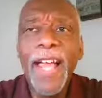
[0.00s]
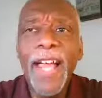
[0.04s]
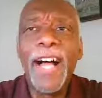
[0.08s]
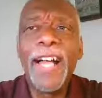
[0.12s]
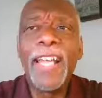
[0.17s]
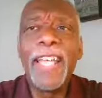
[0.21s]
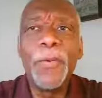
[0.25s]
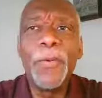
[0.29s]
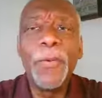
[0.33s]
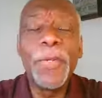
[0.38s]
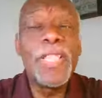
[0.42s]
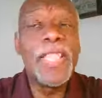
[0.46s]

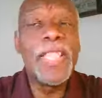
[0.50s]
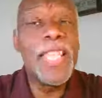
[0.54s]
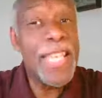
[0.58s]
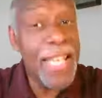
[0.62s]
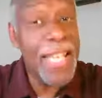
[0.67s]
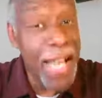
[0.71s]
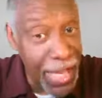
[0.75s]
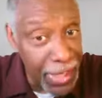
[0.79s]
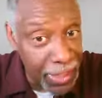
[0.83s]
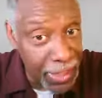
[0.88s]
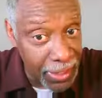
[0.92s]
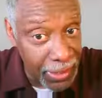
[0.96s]
He was the
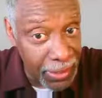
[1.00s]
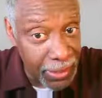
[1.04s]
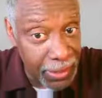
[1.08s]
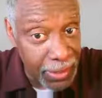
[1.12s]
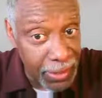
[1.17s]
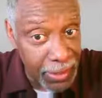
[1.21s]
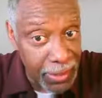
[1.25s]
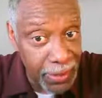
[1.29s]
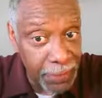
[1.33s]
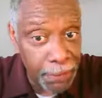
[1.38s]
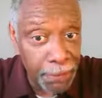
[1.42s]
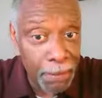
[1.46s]

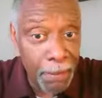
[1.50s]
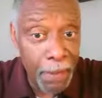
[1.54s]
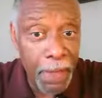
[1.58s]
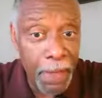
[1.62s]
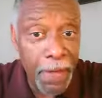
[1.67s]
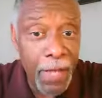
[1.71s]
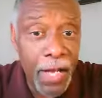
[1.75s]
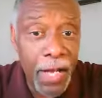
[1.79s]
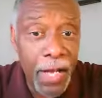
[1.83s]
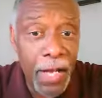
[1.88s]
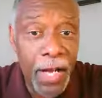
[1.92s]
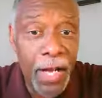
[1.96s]
youngest.
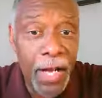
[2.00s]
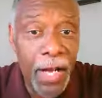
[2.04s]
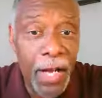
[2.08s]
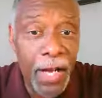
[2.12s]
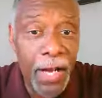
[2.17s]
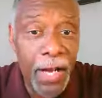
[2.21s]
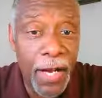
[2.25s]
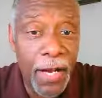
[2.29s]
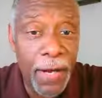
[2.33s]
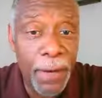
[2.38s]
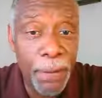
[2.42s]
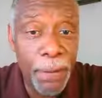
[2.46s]

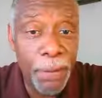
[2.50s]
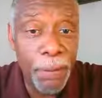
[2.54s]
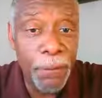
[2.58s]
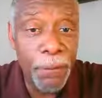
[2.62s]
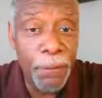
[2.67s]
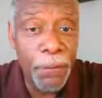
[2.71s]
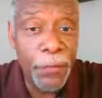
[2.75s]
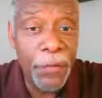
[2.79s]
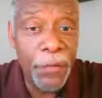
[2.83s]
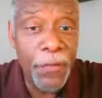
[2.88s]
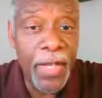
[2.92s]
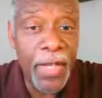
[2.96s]

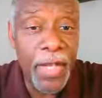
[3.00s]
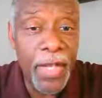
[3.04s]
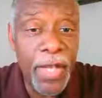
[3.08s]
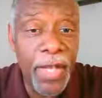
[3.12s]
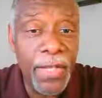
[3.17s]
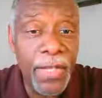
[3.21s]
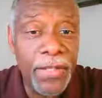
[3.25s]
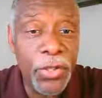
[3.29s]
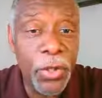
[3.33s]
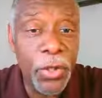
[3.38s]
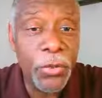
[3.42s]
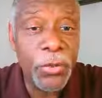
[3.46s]

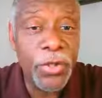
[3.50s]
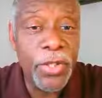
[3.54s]
So